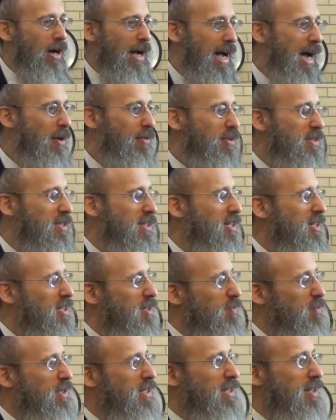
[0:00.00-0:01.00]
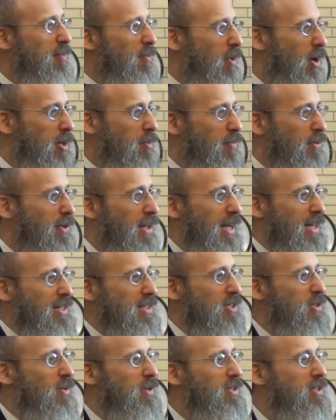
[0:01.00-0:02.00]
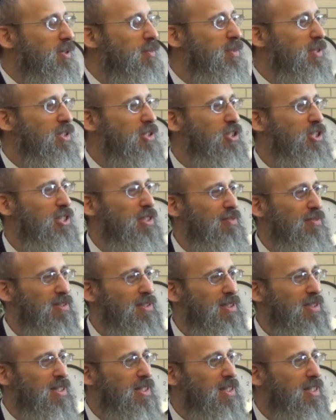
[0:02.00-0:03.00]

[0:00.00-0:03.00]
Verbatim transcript: how is it going to be that my plan is going to be achieved?